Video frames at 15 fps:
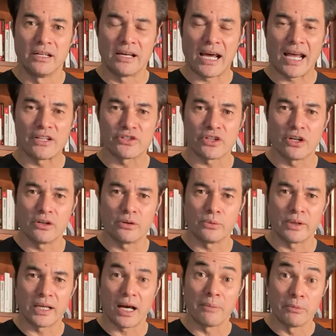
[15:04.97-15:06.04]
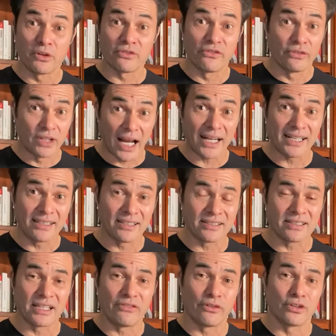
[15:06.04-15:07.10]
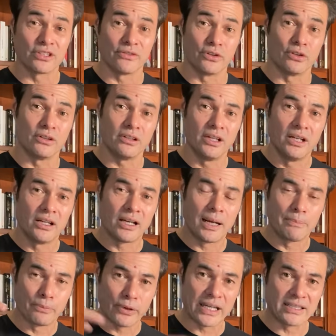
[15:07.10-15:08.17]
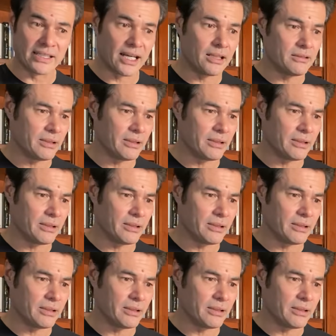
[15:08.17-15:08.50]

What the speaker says: And so we are most likely to see, first of all, a breakdown.